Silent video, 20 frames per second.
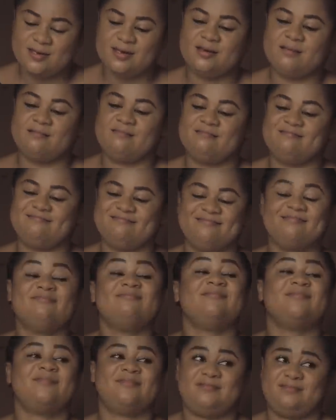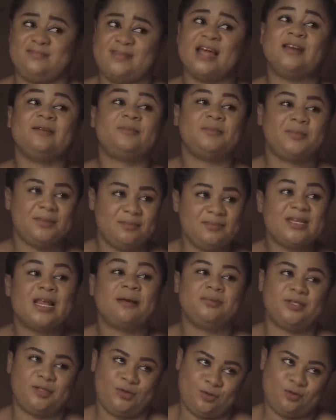
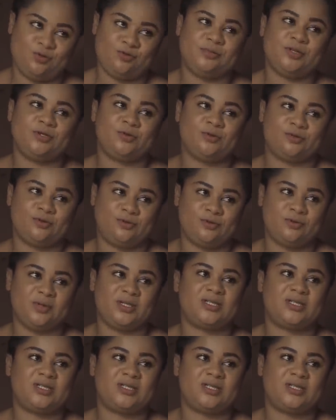Nnamdi told me to do